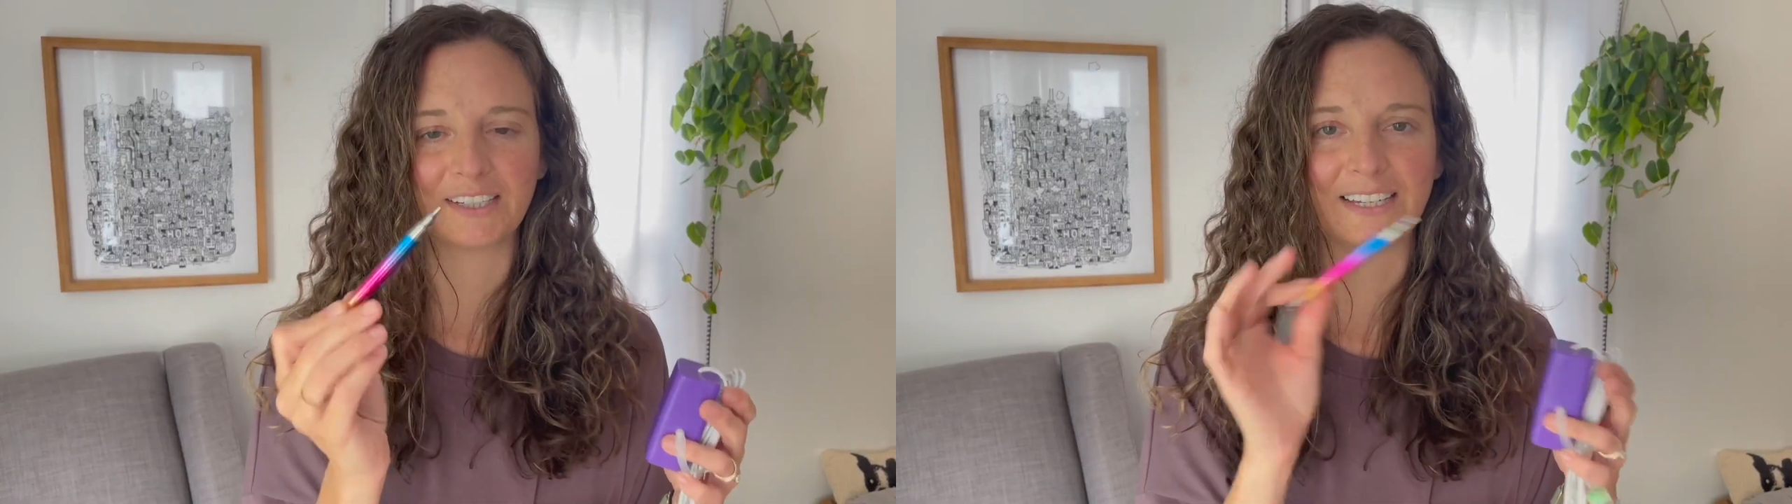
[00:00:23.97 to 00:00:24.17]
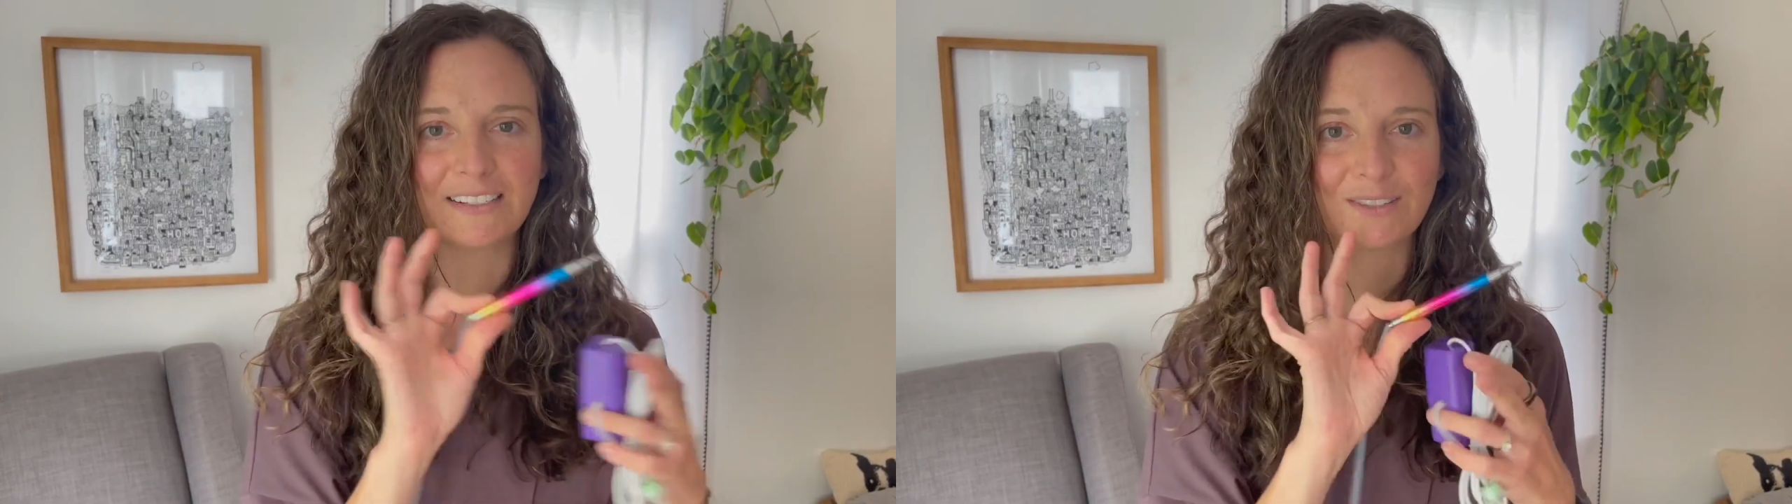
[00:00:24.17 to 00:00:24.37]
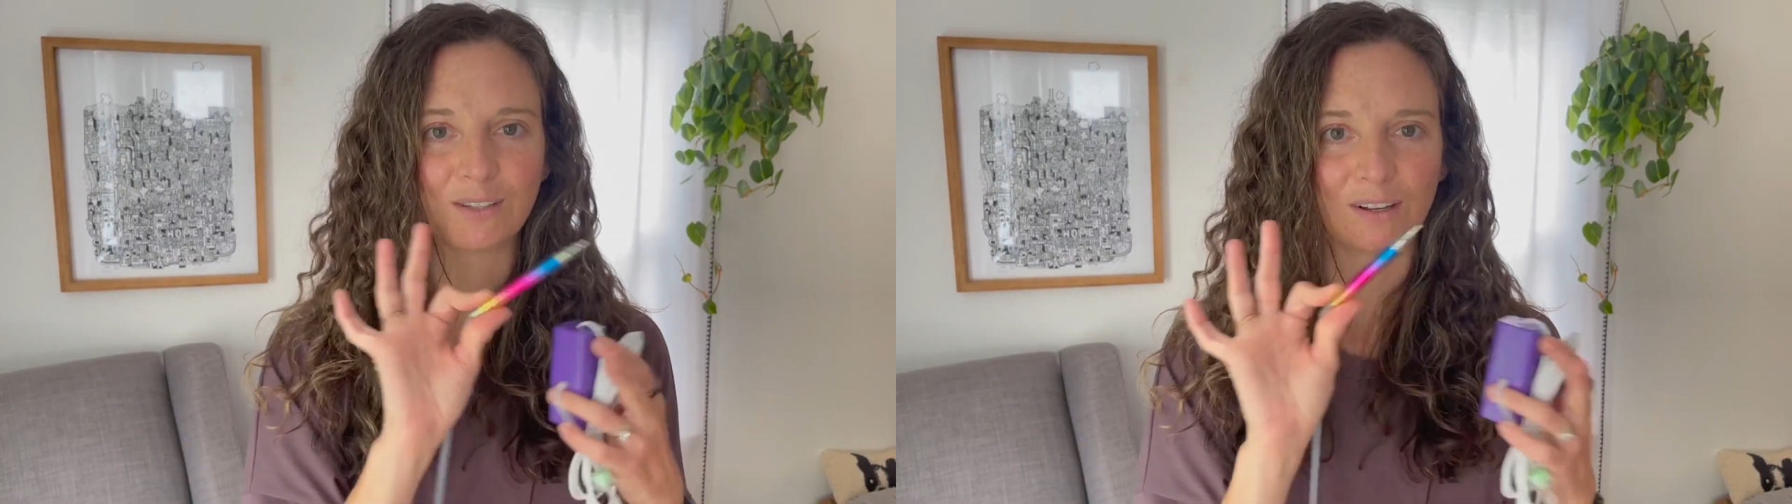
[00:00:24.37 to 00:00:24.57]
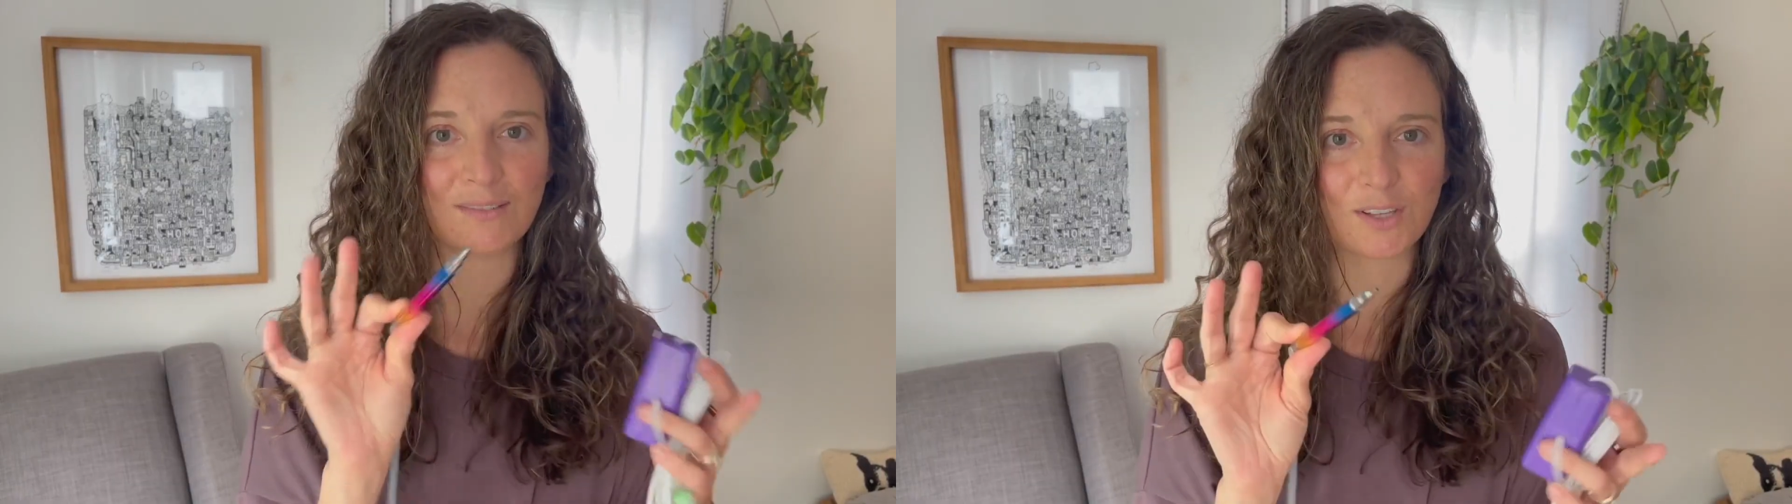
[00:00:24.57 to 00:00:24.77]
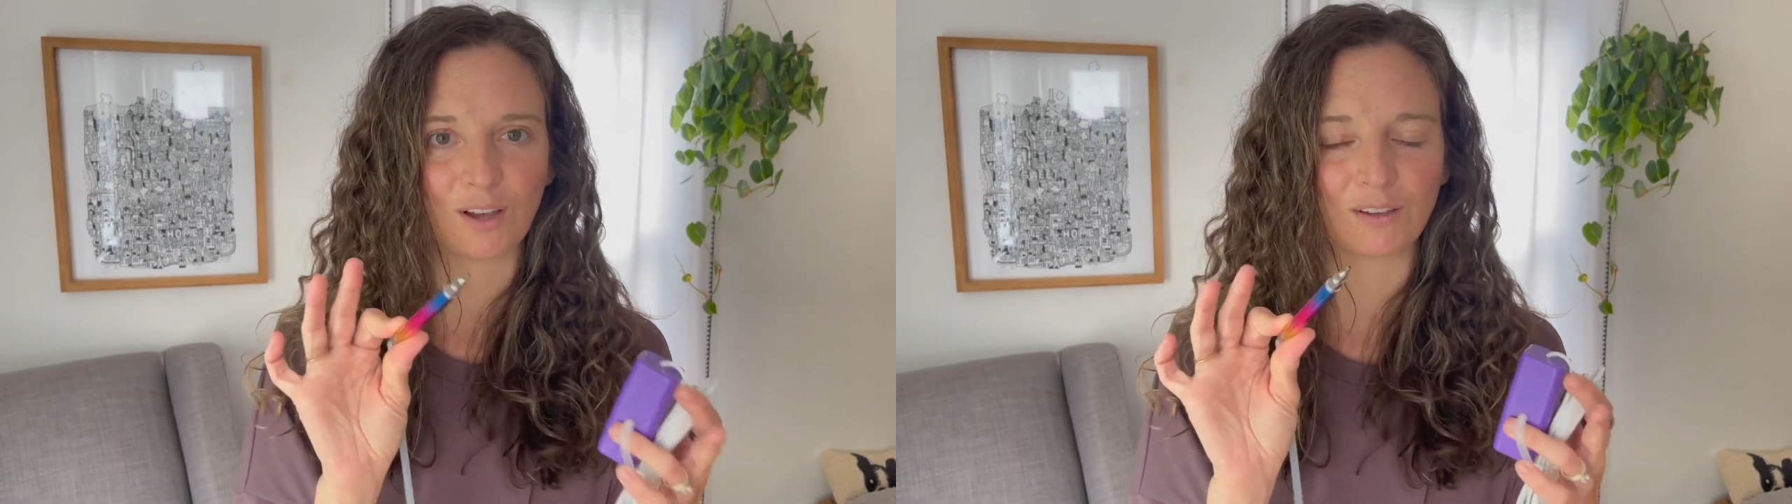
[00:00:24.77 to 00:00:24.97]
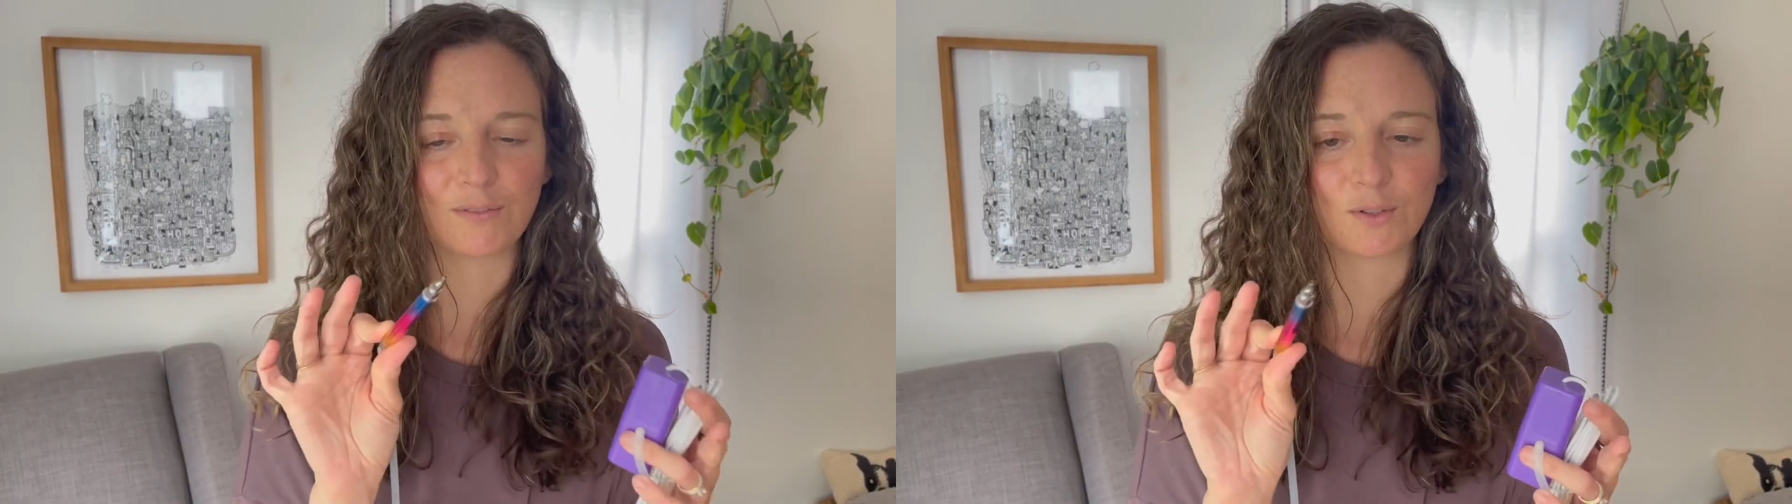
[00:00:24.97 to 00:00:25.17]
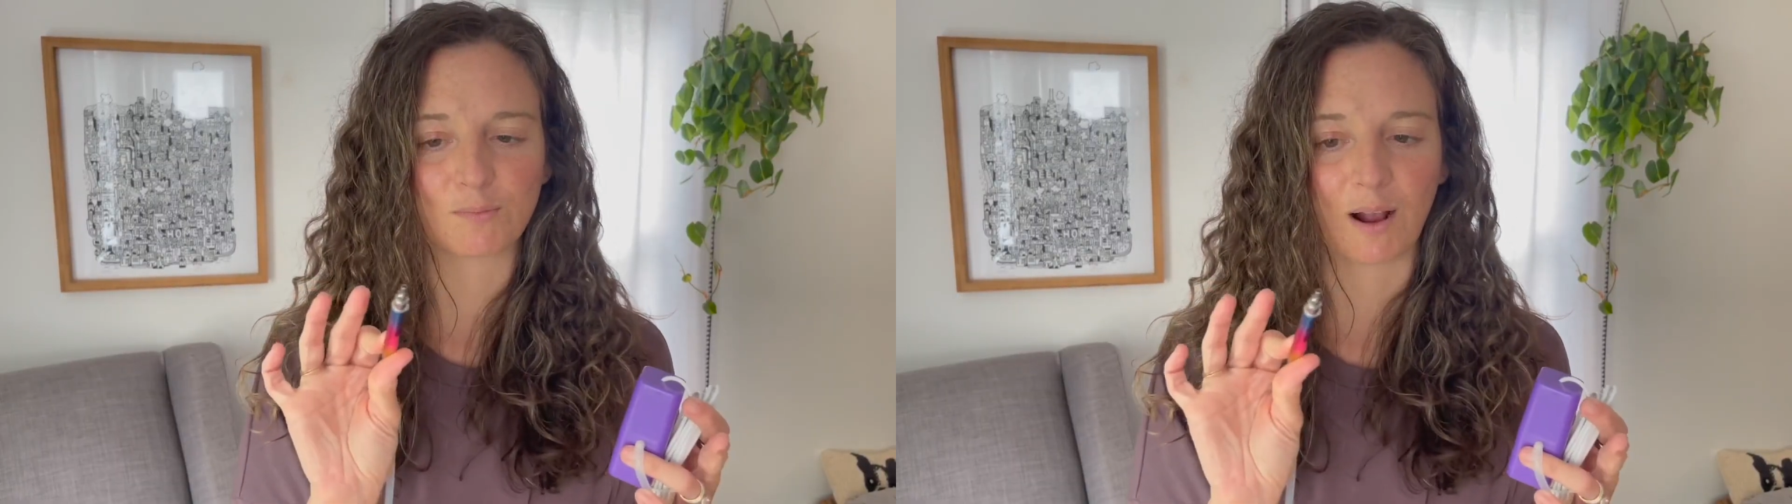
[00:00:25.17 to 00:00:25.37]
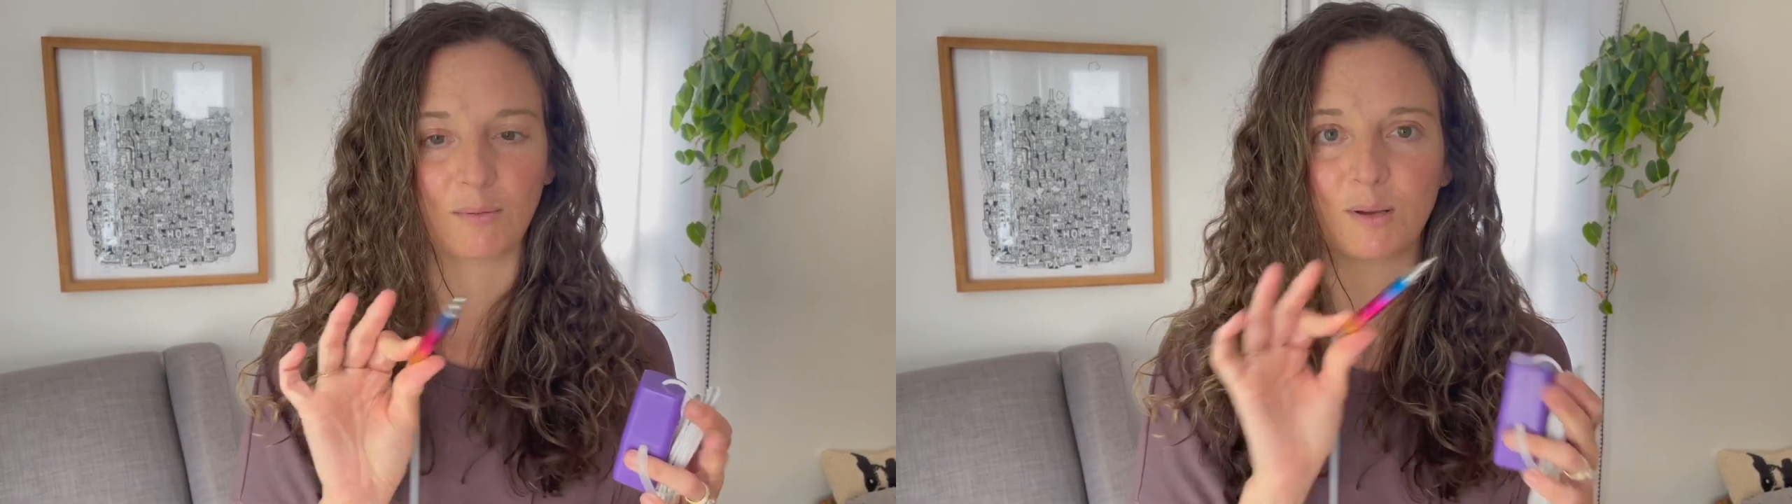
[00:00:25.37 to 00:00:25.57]
It solves all of those
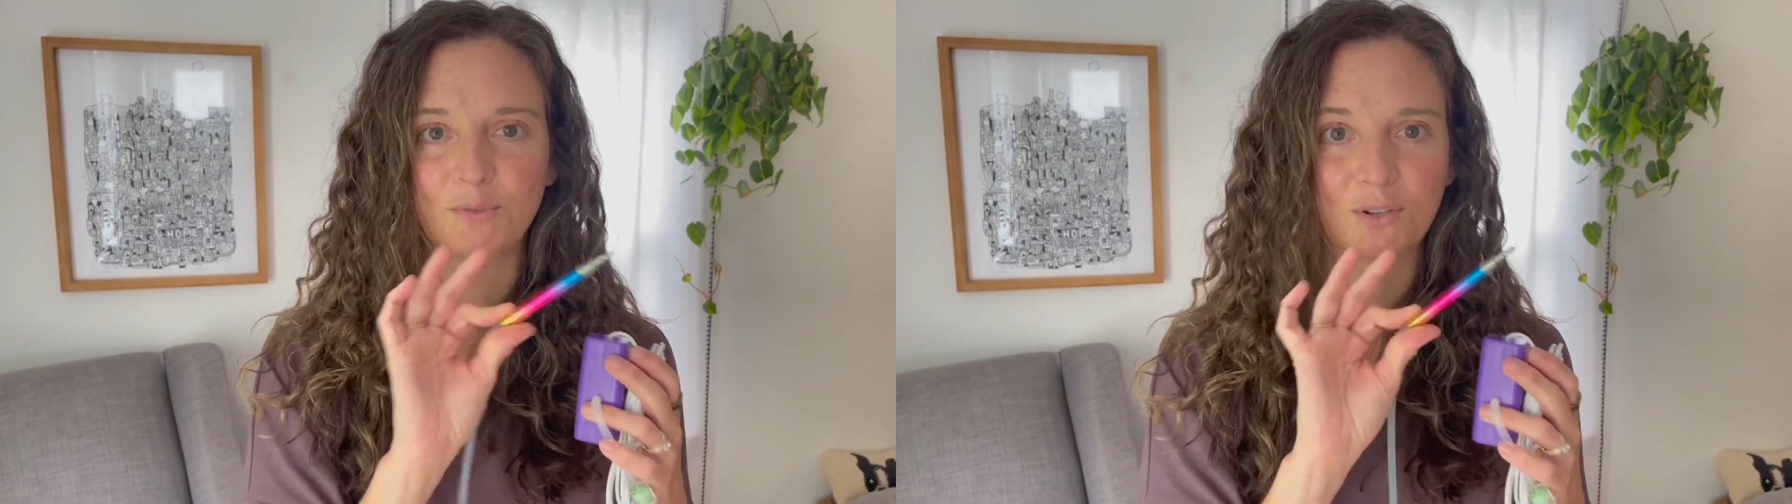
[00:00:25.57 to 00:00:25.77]
problems.